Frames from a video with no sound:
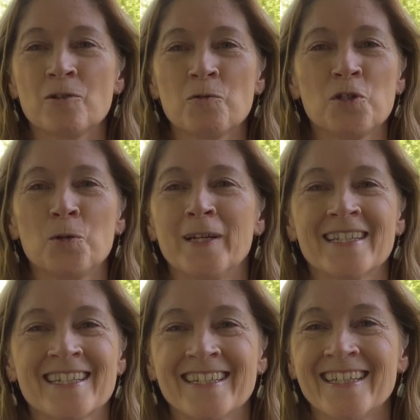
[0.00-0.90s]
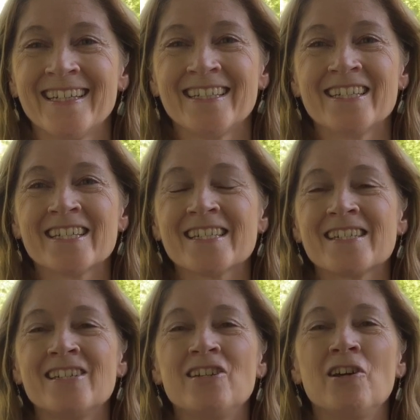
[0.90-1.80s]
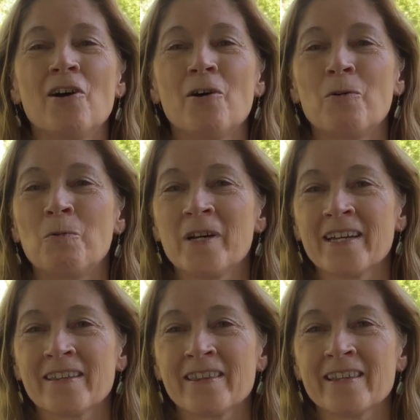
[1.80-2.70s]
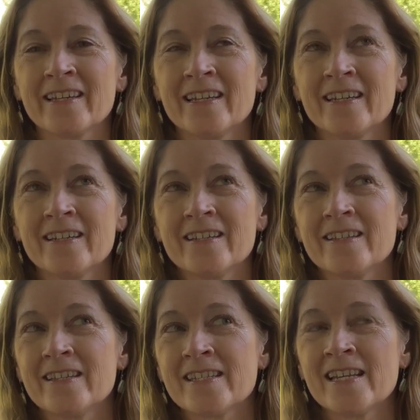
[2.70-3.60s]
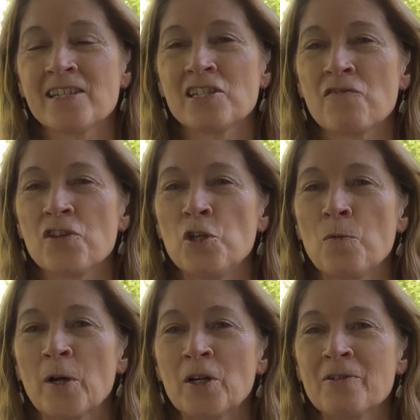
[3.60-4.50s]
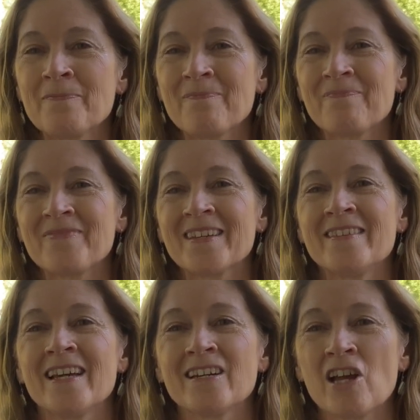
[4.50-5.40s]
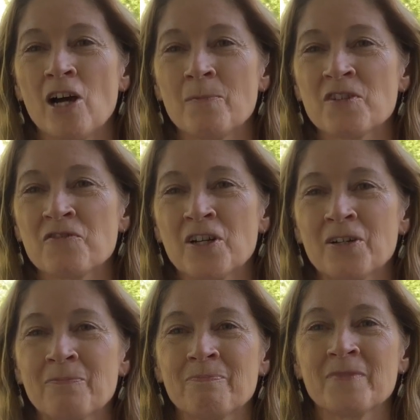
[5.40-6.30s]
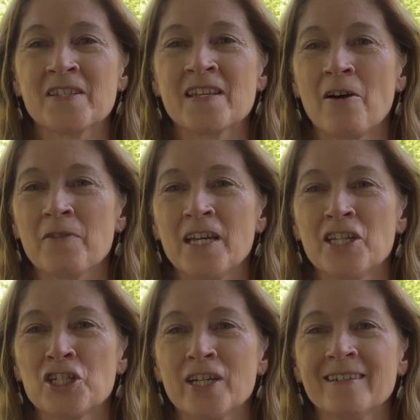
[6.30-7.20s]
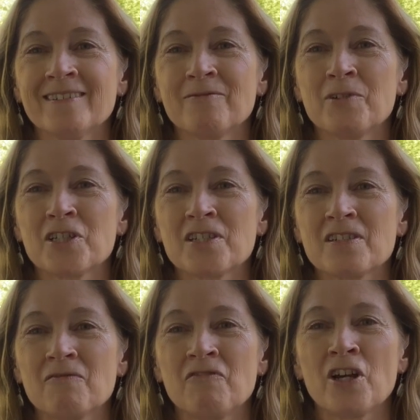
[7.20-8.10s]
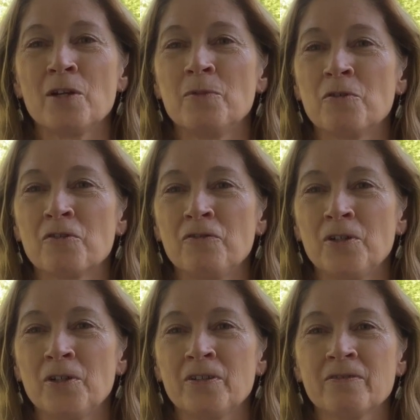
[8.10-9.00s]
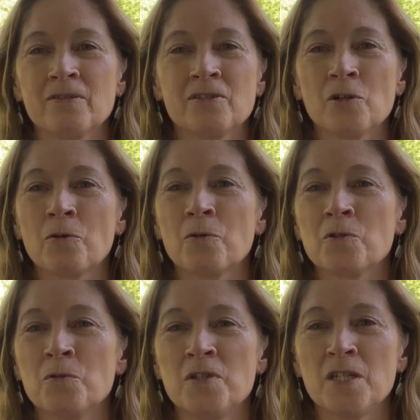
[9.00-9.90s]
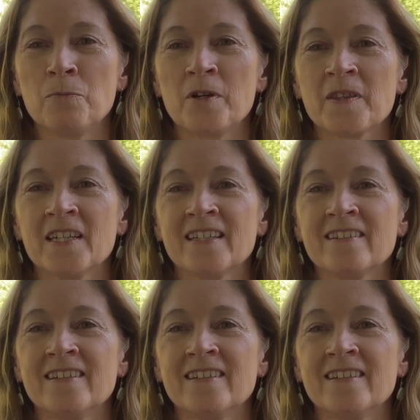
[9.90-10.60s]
do it. Just go with the sense of humor that comes from South Asia, which is very beautiful. Don't go too deep with it.